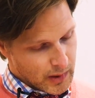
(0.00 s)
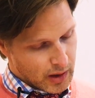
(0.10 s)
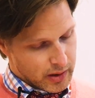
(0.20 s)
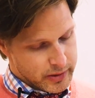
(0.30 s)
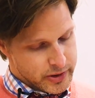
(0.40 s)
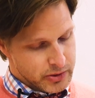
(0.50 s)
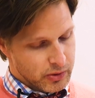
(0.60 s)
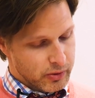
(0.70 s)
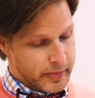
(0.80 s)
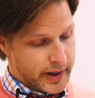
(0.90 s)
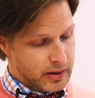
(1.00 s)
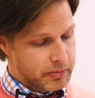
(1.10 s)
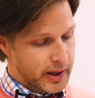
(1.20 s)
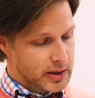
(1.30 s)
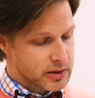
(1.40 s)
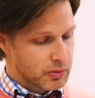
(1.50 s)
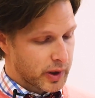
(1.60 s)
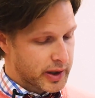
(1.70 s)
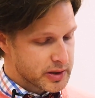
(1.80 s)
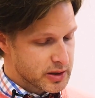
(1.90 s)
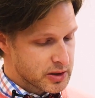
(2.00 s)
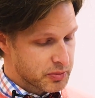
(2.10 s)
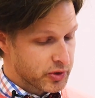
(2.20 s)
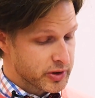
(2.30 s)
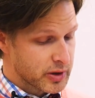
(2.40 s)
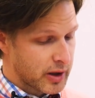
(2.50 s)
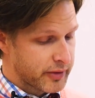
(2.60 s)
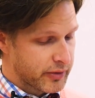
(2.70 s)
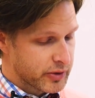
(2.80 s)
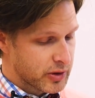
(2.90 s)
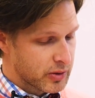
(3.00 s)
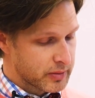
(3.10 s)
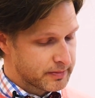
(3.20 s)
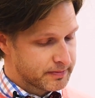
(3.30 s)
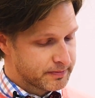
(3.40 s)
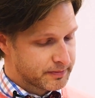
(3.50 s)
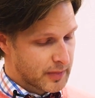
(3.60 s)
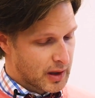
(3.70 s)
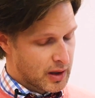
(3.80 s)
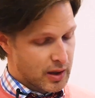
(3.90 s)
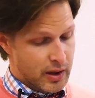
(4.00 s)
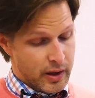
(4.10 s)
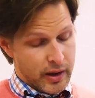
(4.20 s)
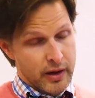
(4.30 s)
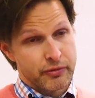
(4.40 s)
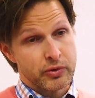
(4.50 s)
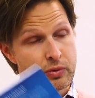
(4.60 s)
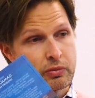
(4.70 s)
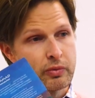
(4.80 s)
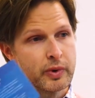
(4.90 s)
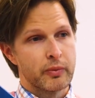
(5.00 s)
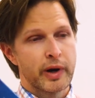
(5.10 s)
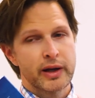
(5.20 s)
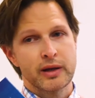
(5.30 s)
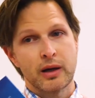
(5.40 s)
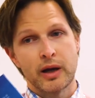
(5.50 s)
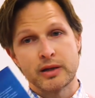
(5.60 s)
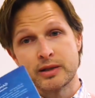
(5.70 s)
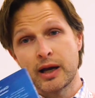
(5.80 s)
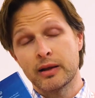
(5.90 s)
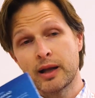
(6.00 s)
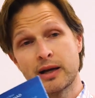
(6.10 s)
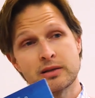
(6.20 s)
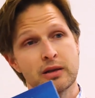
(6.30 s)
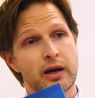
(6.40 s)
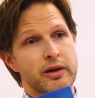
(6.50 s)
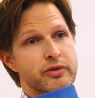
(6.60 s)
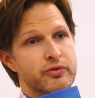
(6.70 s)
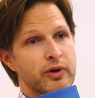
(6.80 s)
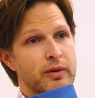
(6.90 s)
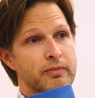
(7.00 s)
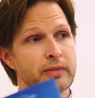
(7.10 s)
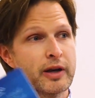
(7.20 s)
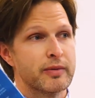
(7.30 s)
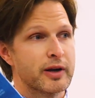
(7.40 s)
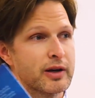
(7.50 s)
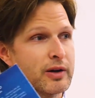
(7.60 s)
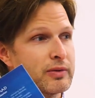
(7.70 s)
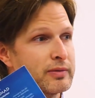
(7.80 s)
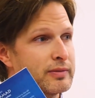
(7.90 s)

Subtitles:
And she will remain the best and wisest person I've ever known. And if you recognize that last line is from, anybody know?